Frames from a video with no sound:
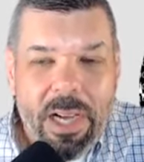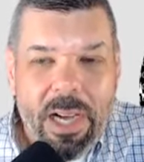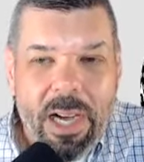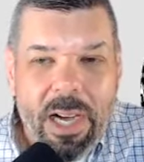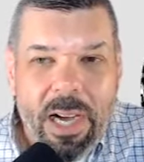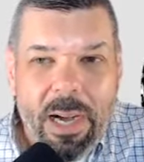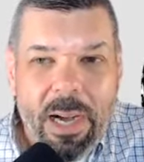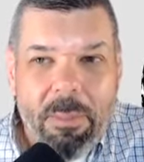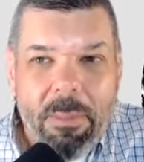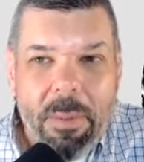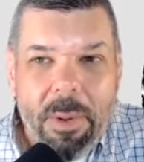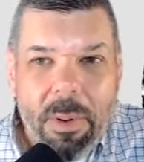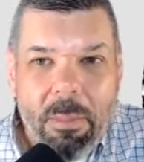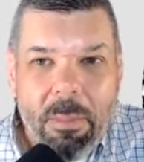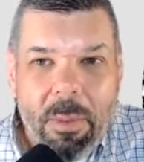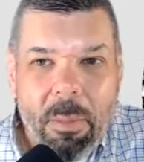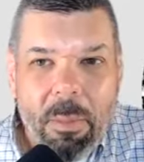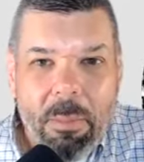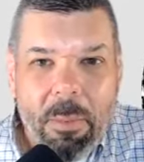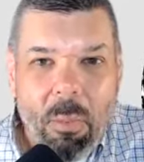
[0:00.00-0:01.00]

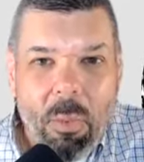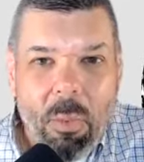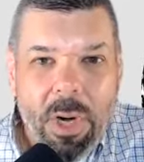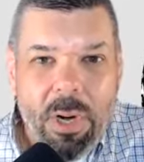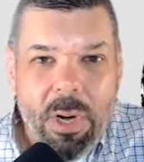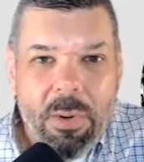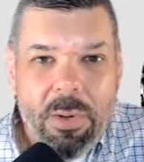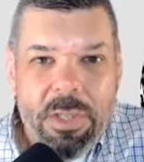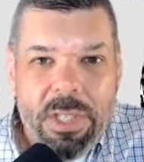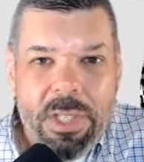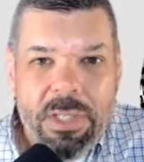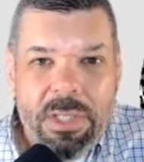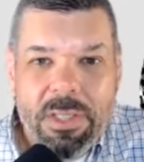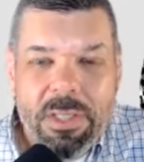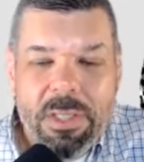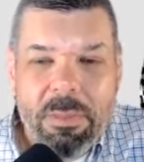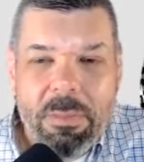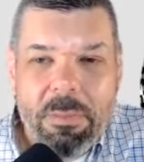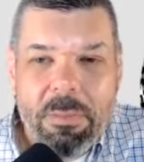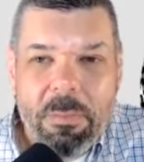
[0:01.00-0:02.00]
But what goes
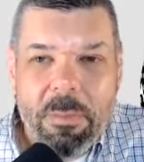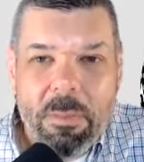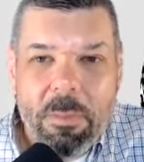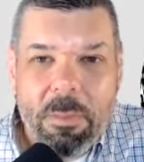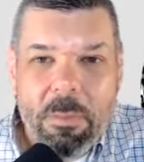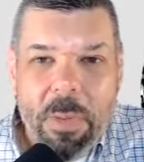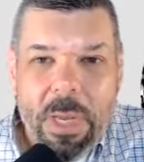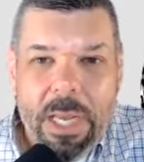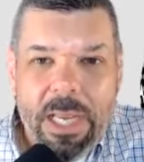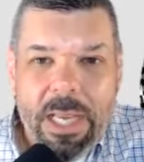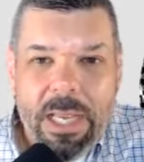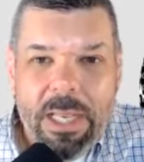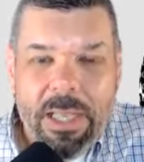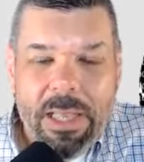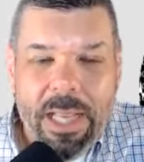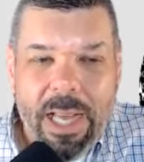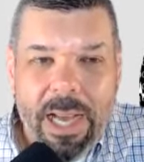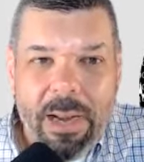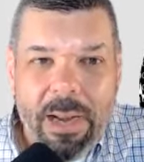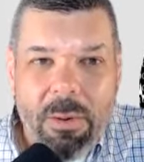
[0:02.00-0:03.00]
into making
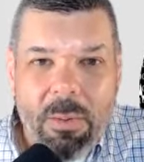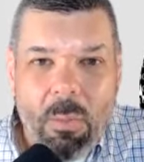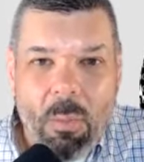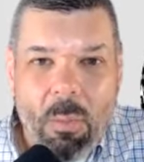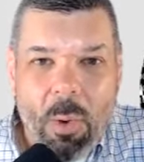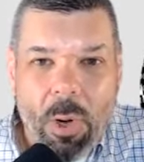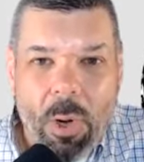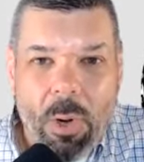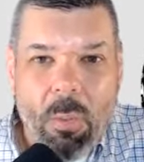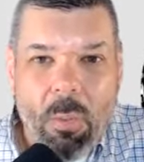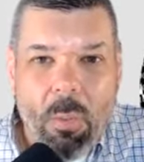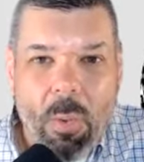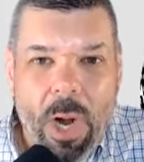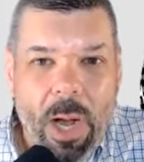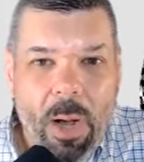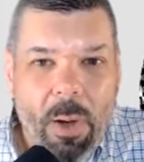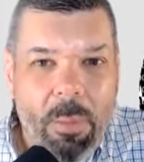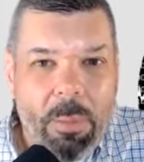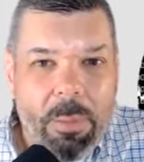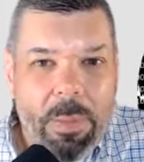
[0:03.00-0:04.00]
that work
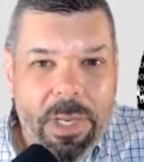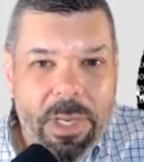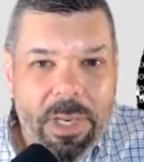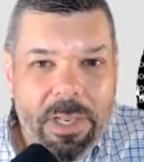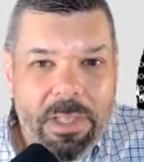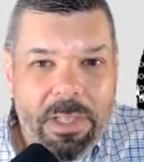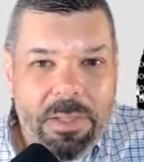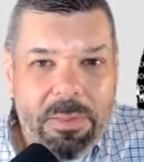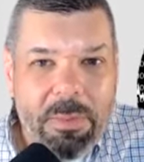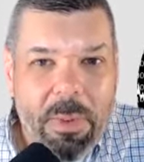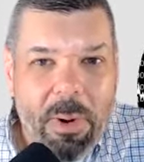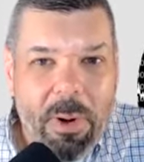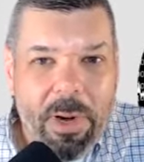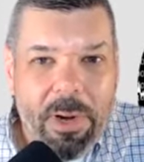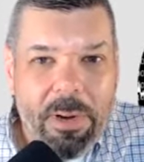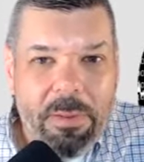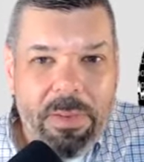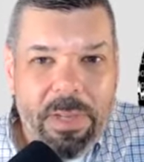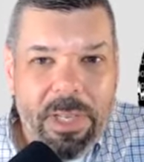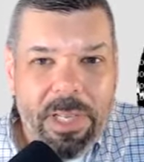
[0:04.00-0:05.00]
well? Because
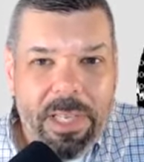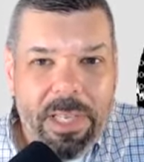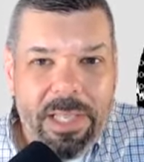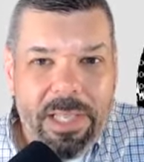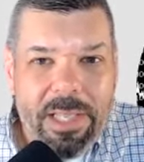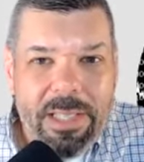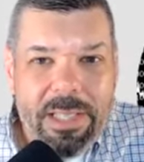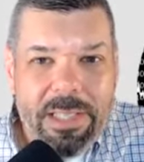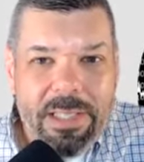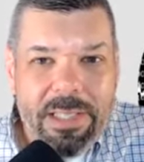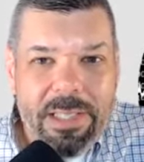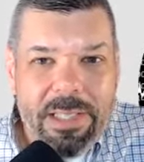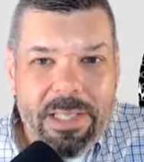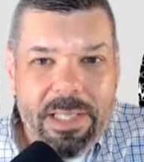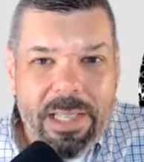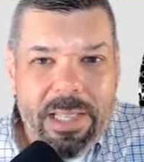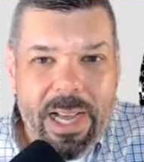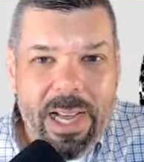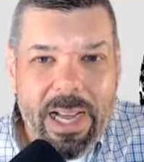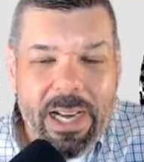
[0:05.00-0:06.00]
part of it is
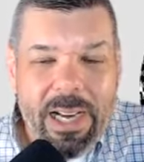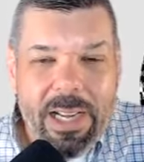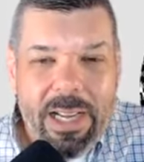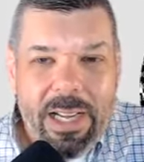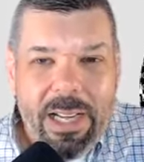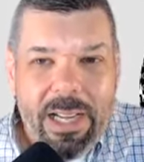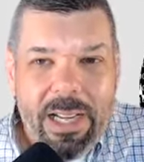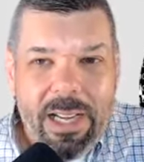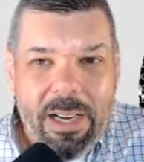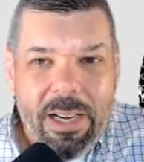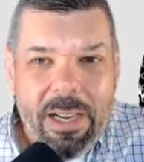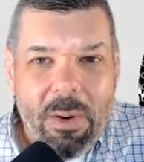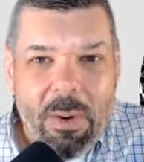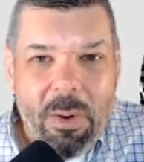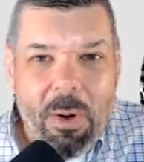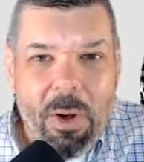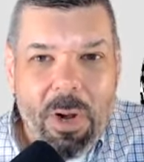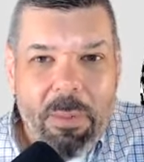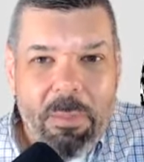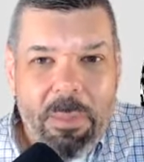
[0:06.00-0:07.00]
that an
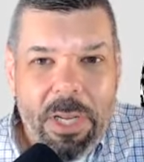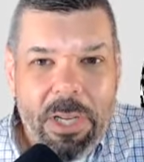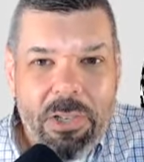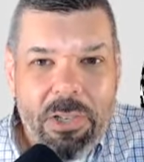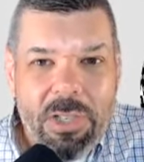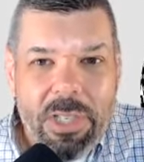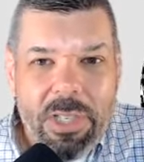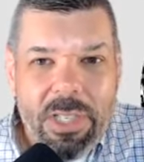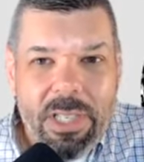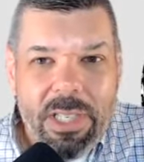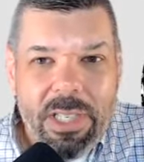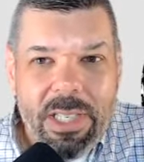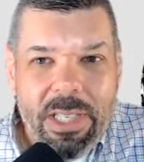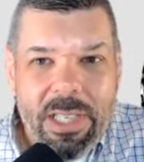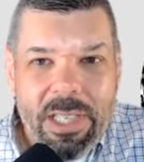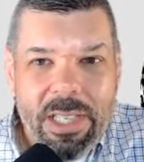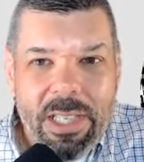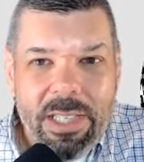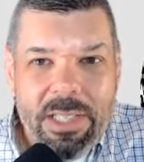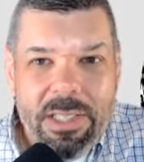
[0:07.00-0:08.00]
automation
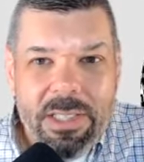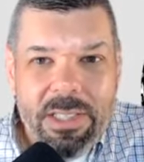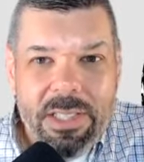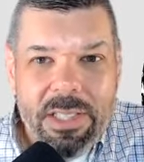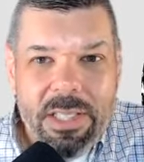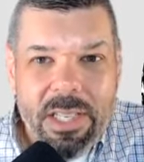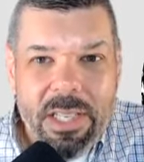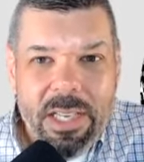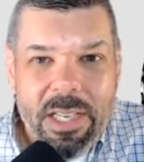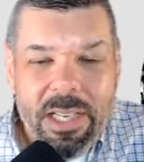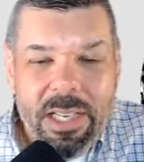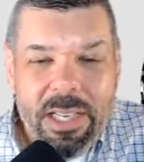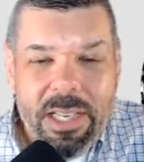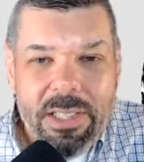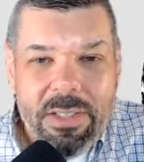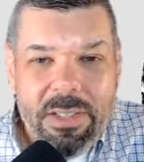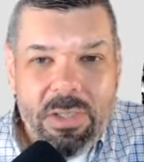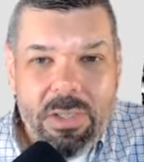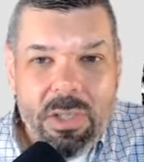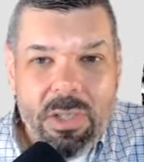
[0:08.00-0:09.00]
is
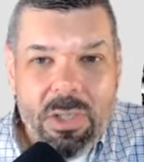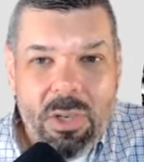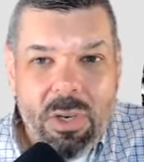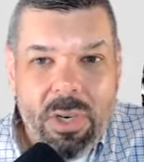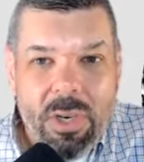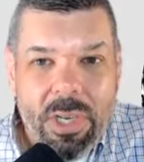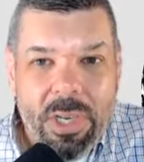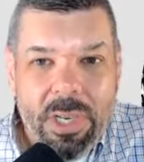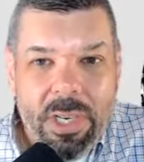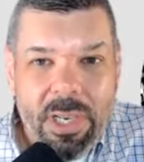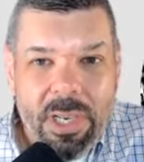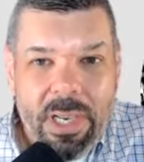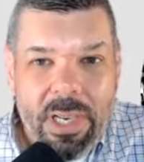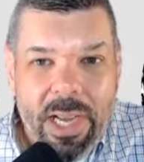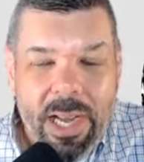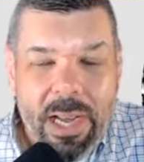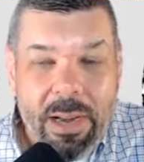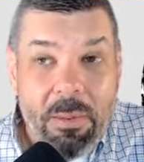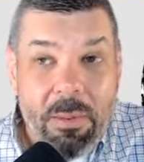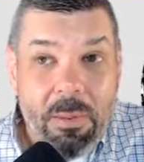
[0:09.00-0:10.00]
good,
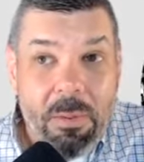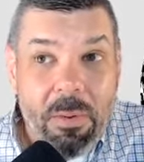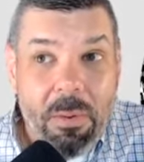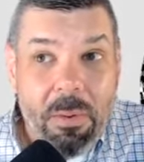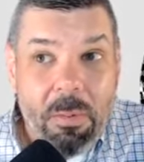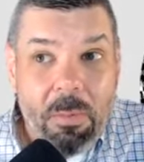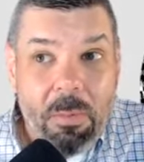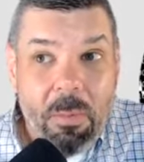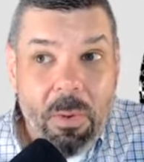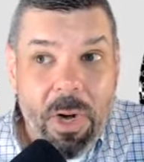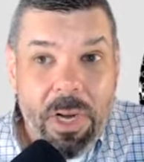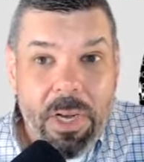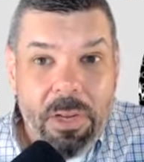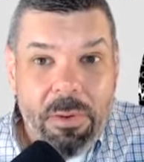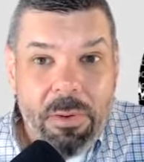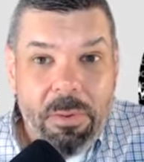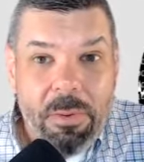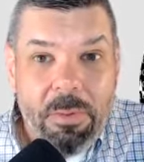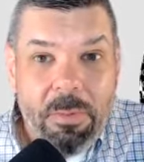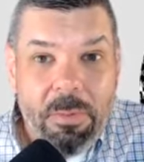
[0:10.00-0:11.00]
and what
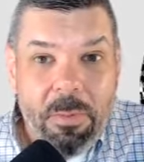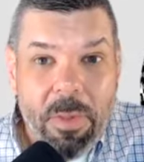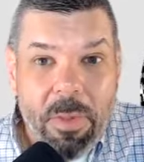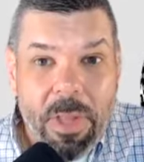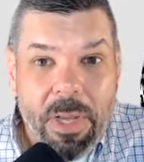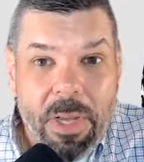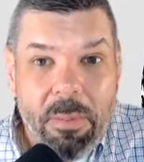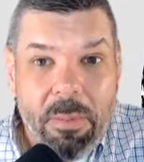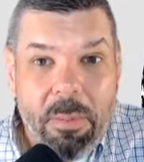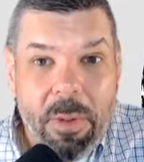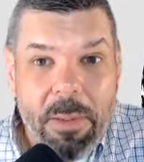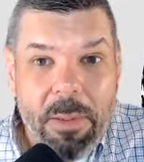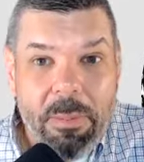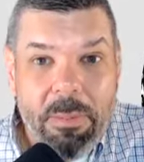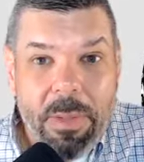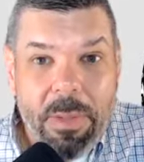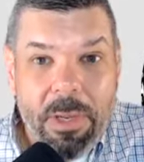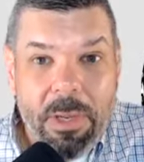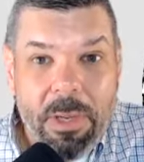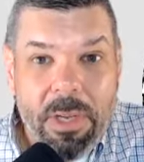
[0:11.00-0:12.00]
you think might
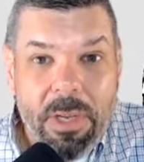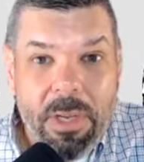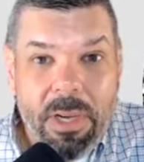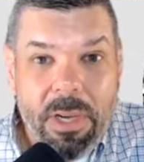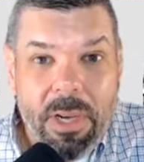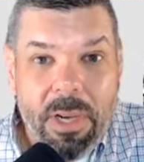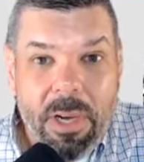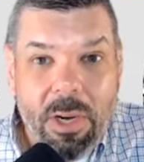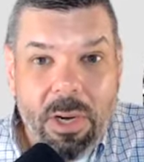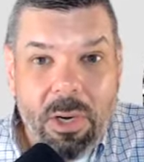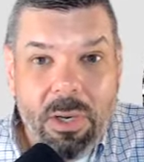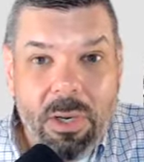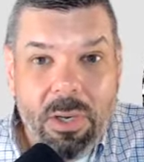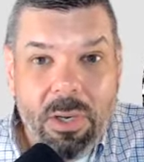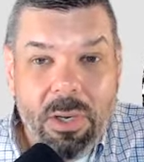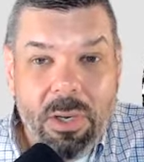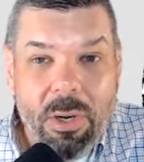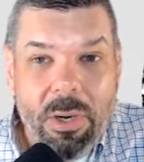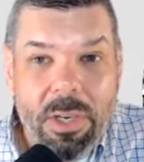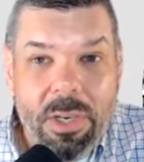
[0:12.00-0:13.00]
be a
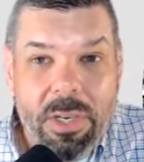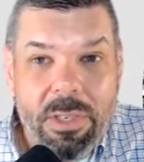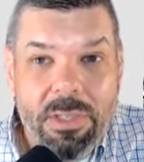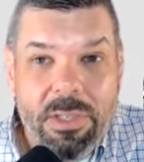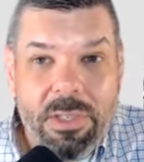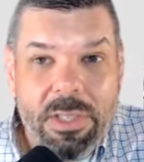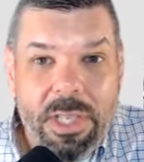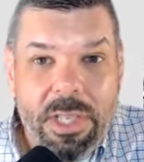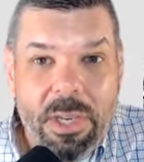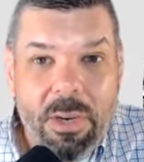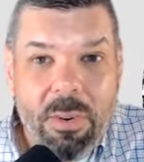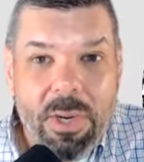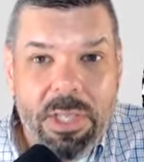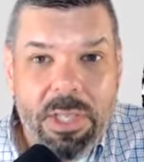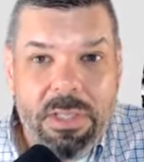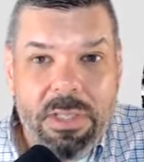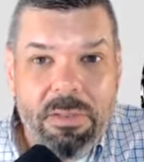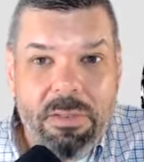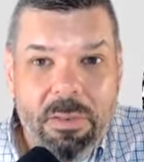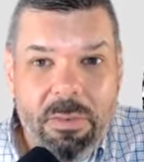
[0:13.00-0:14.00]
good
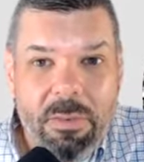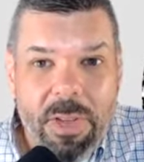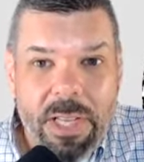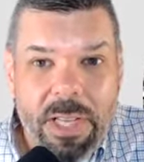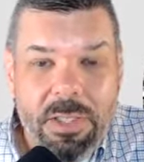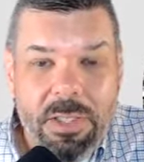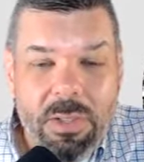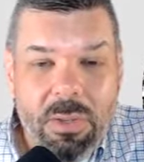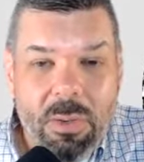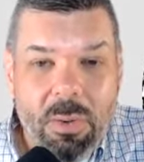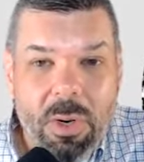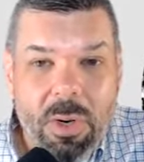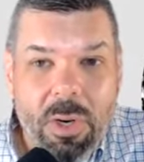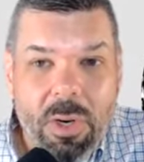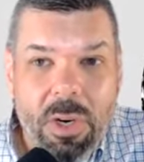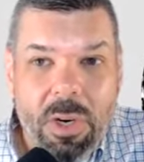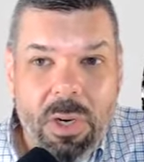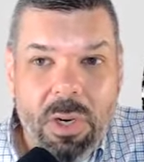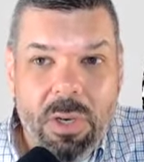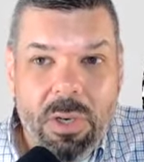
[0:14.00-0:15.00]
sequence of events or
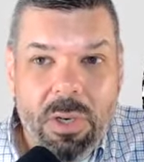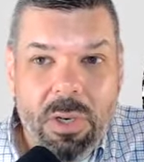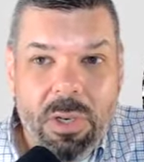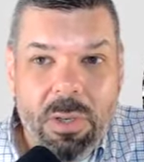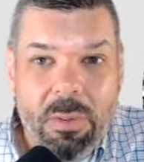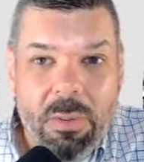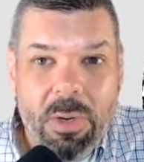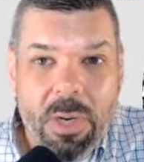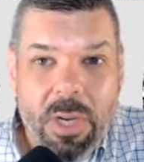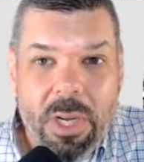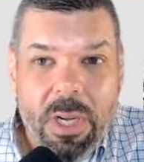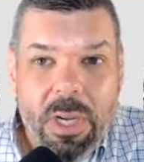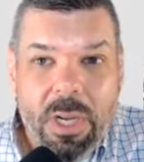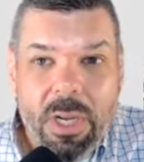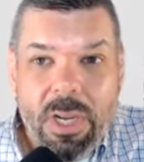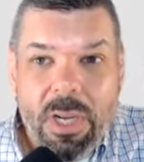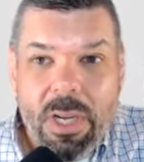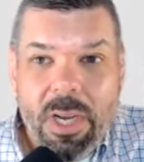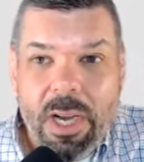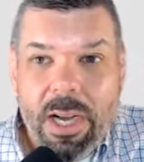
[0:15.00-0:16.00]
a good
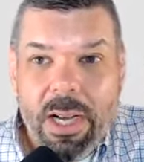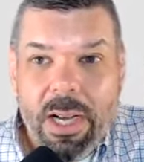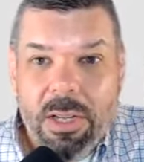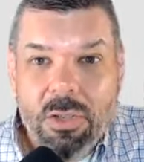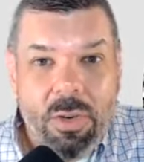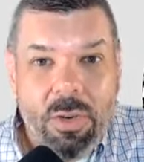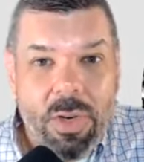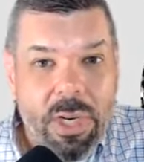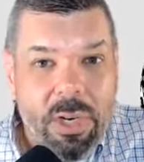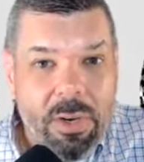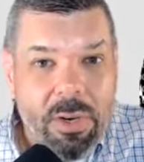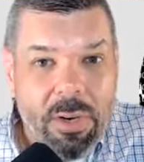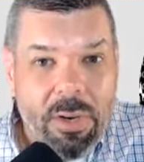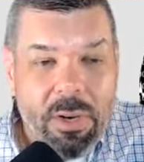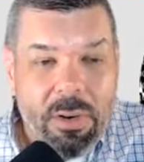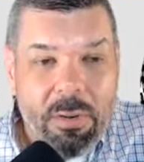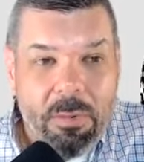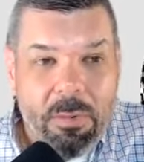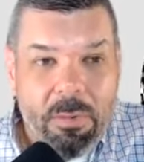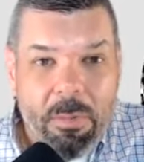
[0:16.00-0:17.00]

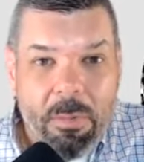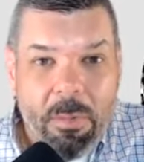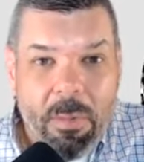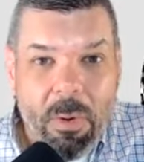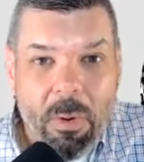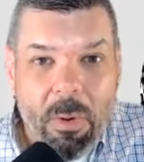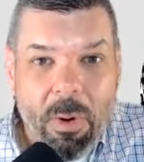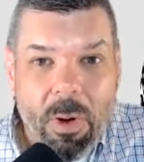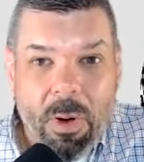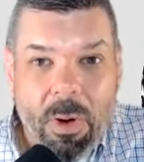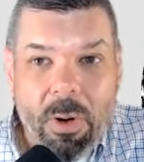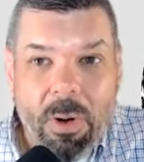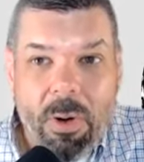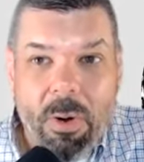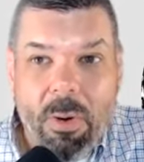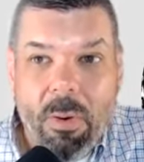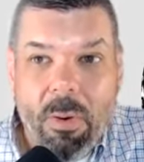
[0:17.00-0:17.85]
trigger or